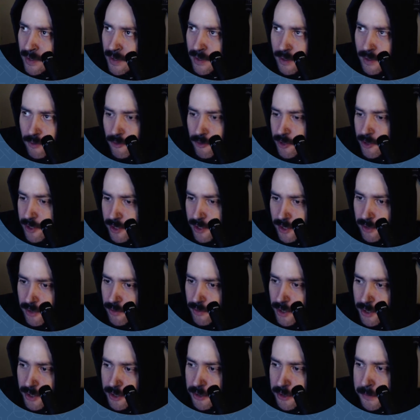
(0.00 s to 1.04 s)
We're just going to run
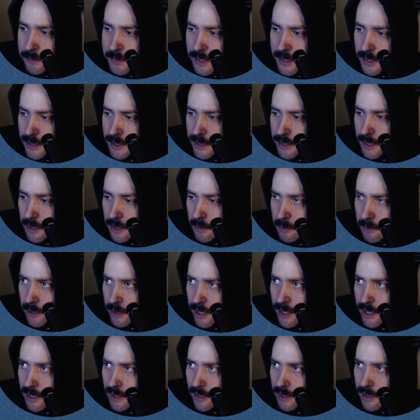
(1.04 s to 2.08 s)
kubectl apply,